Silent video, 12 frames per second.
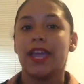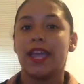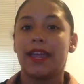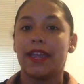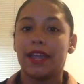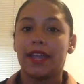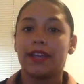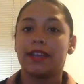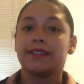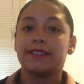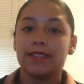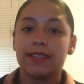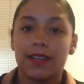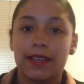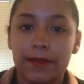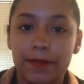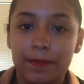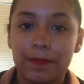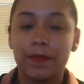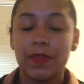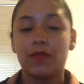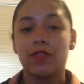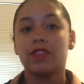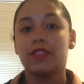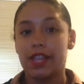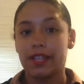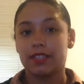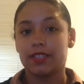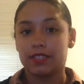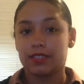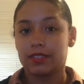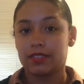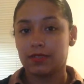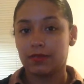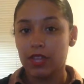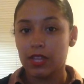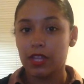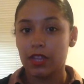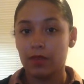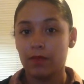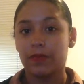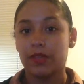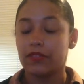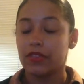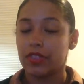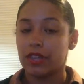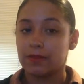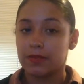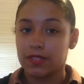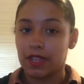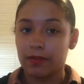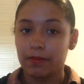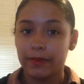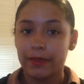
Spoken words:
And if you like this video, give a thumbs up.